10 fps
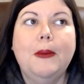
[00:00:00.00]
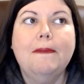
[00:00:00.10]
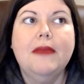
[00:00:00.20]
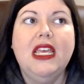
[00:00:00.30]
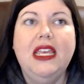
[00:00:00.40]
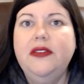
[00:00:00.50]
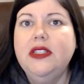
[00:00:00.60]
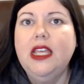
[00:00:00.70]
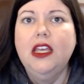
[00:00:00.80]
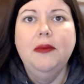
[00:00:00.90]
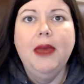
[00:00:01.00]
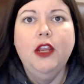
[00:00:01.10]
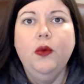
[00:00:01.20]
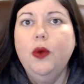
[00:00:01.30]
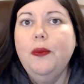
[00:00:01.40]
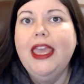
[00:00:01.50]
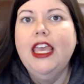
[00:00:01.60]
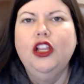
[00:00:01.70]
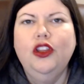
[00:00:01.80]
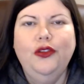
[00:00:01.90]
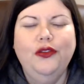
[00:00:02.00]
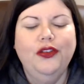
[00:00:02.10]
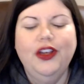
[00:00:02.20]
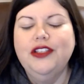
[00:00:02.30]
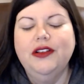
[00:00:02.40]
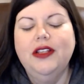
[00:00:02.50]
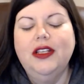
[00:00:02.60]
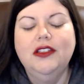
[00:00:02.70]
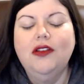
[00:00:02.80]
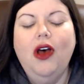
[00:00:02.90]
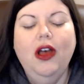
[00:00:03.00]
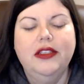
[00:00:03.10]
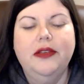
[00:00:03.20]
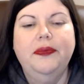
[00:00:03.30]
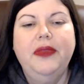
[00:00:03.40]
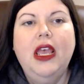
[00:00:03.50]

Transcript: they even say on the menu, we'll make it gluten-free. So it's awesome.